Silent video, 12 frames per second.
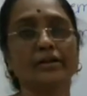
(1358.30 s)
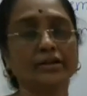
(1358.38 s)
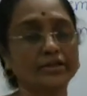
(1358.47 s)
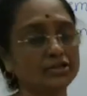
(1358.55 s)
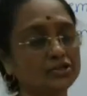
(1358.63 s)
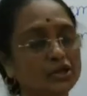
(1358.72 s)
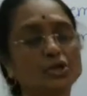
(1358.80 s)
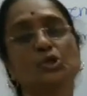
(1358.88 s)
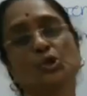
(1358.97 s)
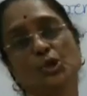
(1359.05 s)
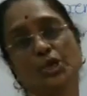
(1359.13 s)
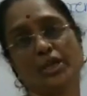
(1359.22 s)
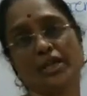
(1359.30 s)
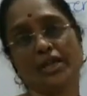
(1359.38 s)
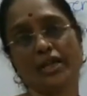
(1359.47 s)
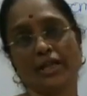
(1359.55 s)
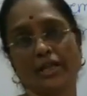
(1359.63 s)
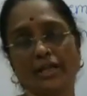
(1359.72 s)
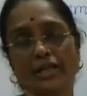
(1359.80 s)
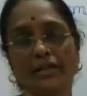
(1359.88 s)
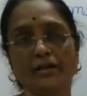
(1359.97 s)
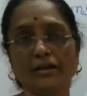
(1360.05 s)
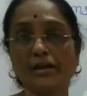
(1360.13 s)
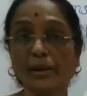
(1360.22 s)
It is also a
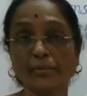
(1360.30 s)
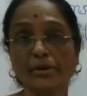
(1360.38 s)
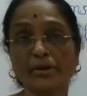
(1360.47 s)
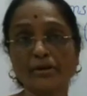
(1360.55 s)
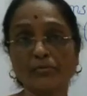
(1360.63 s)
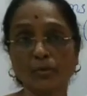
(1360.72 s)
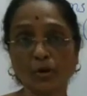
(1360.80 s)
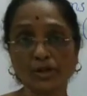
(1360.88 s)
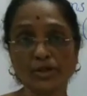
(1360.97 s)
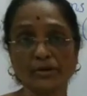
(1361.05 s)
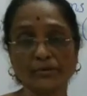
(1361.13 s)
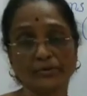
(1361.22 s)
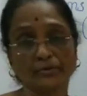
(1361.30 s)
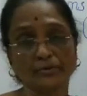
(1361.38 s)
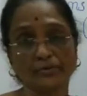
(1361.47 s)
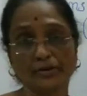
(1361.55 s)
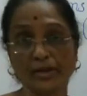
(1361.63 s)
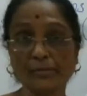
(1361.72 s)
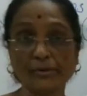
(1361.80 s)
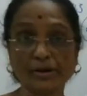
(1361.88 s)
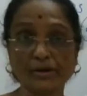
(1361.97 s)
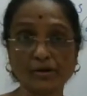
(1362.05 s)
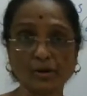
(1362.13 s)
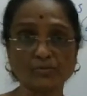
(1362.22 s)
laminar body,
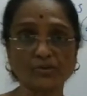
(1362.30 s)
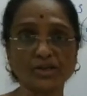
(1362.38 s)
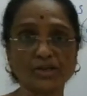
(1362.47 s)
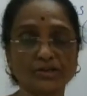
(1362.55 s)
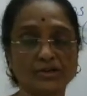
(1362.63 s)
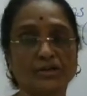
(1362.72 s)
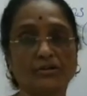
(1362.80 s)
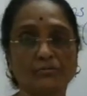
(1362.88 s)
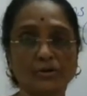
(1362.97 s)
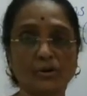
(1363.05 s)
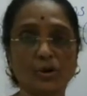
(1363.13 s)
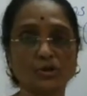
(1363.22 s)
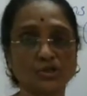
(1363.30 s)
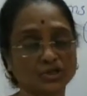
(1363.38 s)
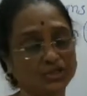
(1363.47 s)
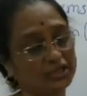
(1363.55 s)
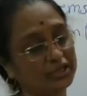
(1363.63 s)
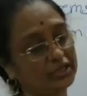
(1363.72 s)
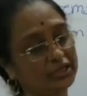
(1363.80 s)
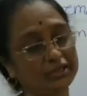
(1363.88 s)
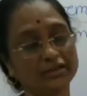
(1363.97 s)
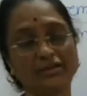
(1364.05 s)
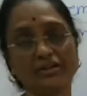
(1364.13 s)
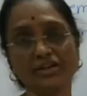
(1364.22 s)
laminar object, because
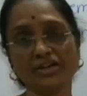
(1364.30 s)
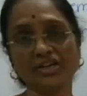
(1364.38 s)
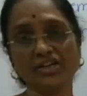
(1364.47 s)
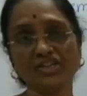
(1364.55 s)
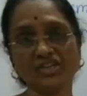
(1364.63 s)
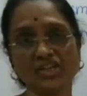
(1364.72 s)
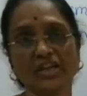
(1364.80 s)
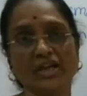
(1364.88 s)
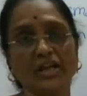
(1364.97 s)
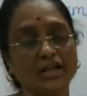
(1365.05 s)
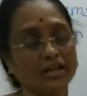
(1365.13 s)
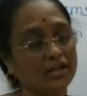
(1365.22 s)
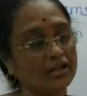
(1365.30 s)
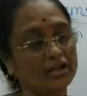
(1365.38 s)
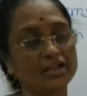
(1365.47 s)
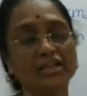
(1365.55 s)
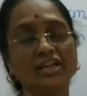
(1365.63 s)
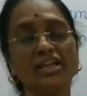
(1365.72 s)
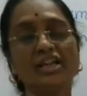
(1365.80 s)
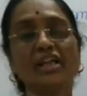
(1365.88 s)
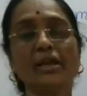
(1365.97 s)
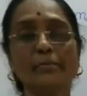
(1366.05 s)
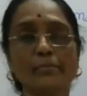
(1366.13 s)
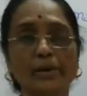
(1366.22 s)
it is
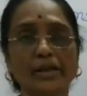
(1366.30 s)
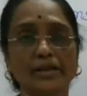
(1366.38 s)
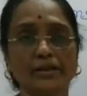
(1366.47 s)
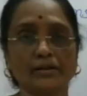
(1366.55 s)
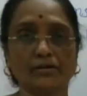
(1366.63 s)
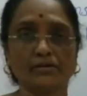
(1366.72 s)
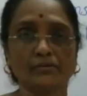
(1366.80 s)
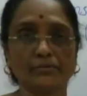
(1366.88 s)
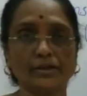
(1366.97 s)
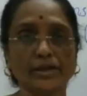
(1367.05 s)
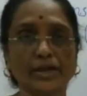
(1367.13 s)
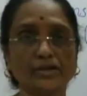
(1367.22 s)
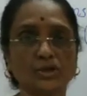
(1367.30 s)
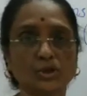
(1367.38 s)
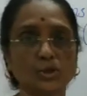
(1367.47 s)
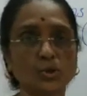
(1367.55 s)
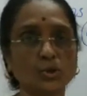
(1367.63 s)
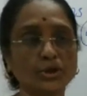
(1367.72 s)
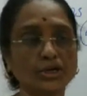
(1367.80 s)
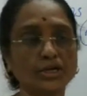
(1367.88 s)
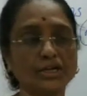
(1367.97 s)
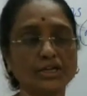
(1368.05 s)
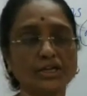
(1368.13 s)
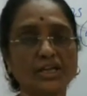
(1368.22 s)
in a plane. We can show
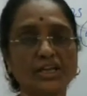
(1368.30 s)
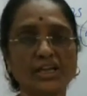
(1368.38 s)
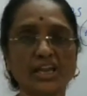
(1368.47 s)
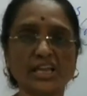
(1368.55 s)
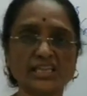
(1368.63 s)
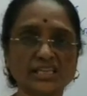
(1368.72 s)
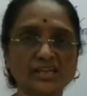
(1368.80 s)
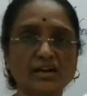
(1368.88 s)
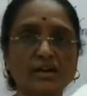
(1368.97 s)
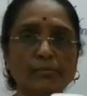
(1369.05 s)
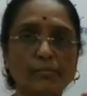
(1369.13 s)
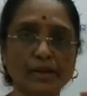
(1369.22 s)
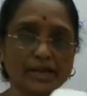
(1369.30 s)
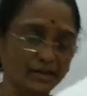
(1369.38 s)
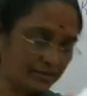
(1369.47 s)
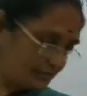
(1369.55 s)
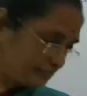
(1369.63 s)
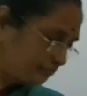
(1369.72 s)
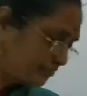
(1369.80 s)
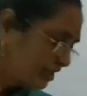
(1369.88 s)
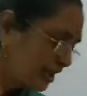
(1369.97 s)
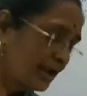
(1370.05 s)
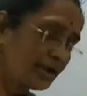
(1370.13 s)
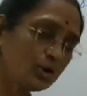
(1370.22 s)
it in a single plane,
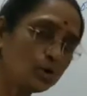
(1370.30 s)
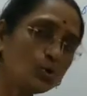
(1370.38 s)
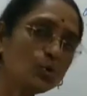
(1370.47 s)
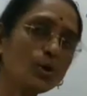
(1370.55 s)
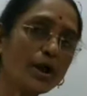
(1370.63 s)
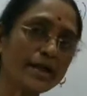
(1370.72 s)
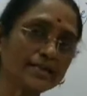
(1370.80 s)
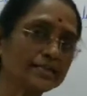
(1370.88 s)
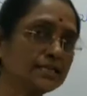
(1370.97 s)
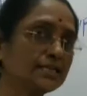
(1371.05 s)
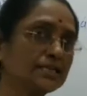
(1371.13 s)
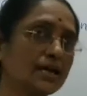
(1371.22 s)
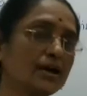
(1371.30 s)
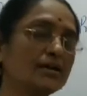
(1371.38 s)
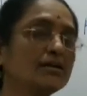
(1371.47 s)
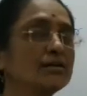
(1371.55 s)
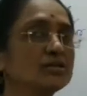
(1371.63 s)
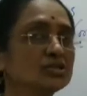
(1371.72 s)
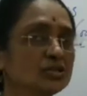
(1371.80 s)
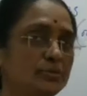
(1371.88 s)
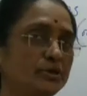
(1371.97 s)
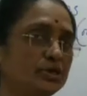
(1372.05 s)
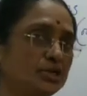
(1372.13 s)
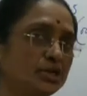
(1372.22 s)
and two axes are
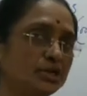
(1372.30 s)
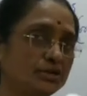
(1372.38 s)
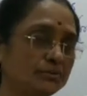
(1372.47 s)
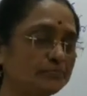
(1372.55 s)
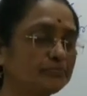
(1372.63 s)
sufficient